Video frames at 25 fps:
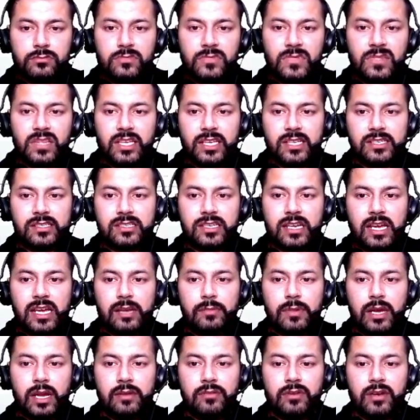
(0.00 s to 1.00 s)
This time
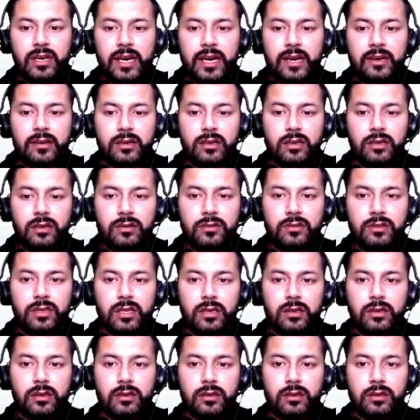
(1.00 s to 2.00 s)
I will enter
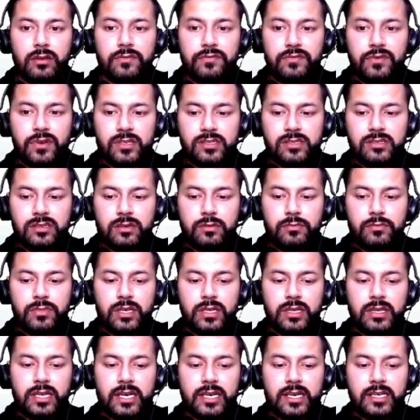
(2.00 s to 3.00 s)
the first number,
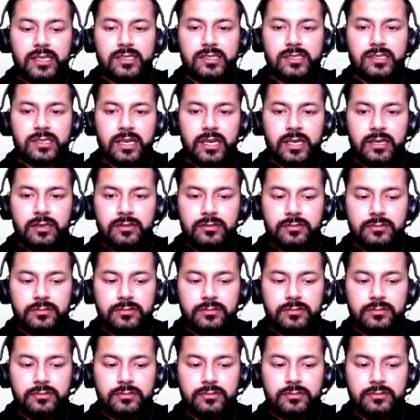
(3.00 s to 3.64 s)
that is 10.